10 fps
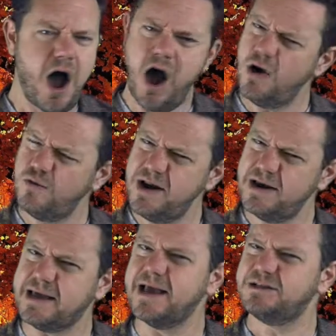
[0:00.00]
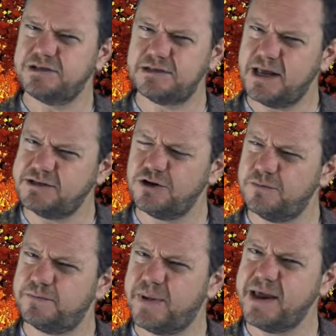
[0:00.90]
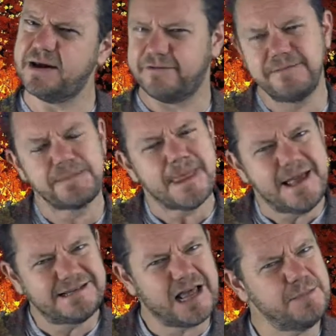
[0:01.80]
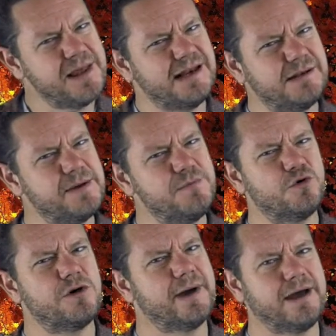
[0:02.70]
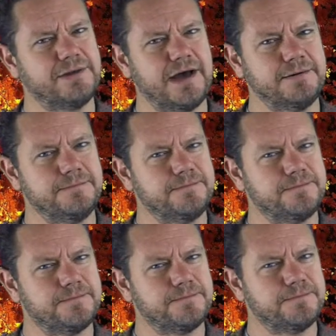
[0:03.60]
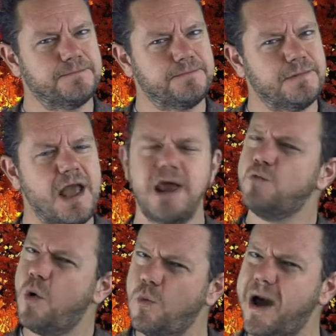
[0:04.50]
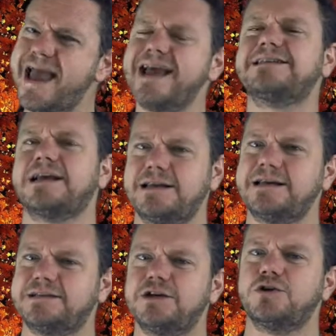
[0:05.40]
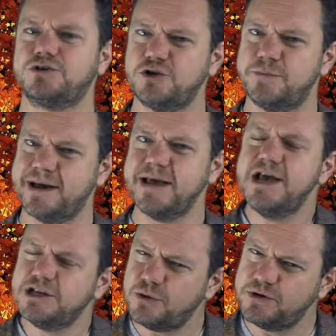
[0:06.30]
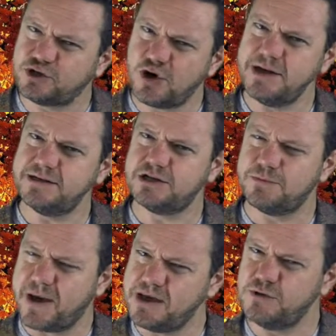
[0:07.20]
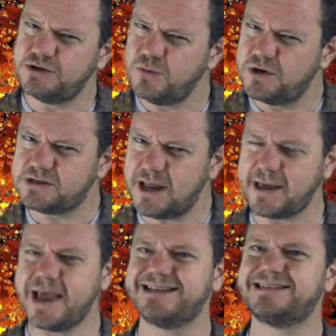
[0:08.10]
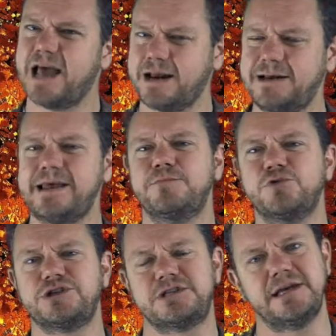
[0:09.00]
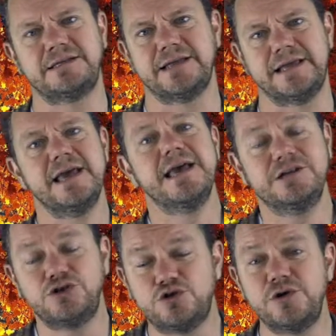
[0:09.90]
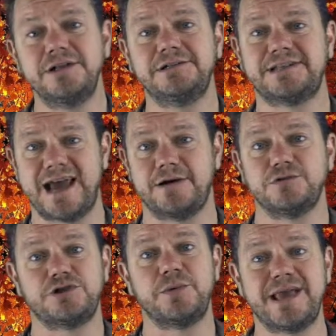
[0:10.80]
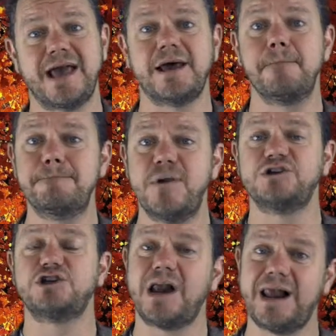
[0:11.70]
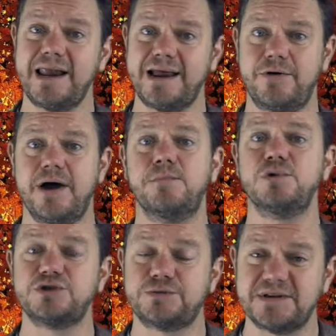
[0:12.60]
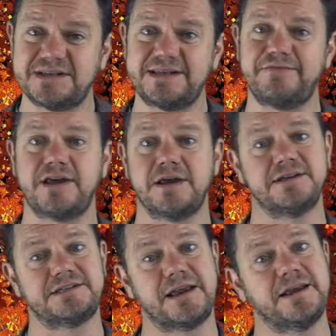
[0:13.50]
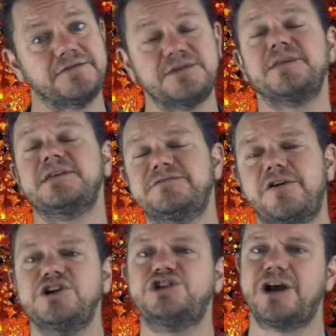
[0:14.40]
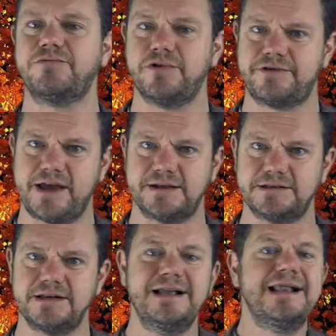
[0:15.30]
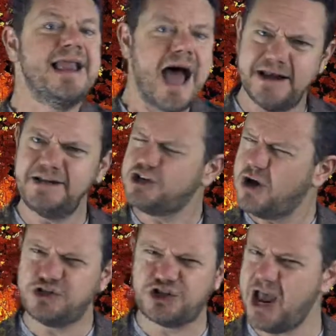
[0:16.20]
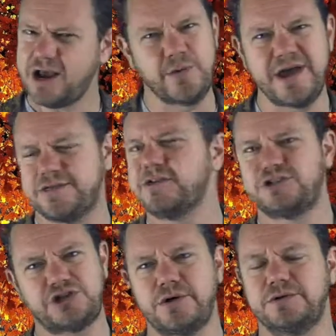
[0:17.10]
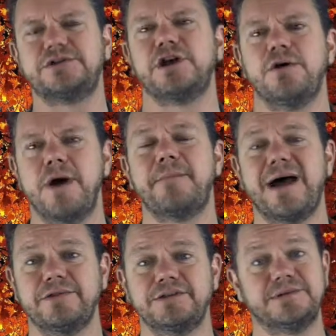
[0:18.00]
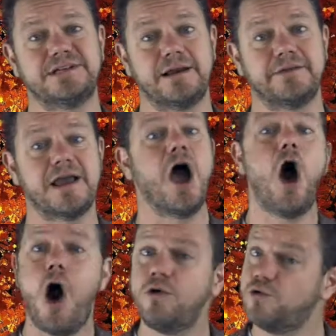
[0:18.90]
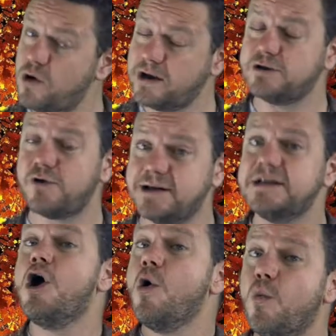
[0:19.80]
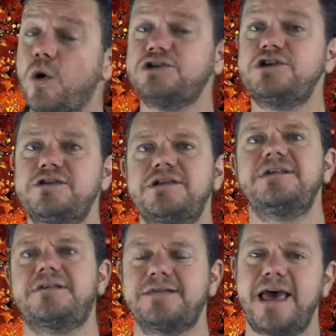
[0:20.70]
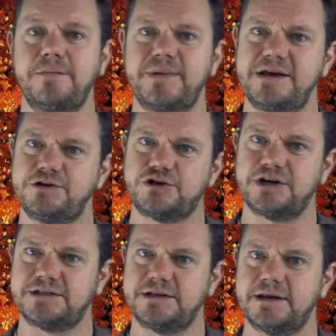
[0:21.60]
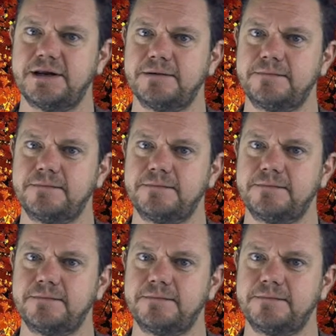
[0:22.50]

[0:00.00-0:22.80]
Oh, really? It's not big enough. Tell me a little bit more about that. In what way exactly is it not too big? So we're trying to, by using words like exactly and precisely, drill down so we get a much clearer, more specific understanding of some of these very general things. I need to go and check with so-and-so about this particular thing. All right, great. What do you think that they'll be interested in?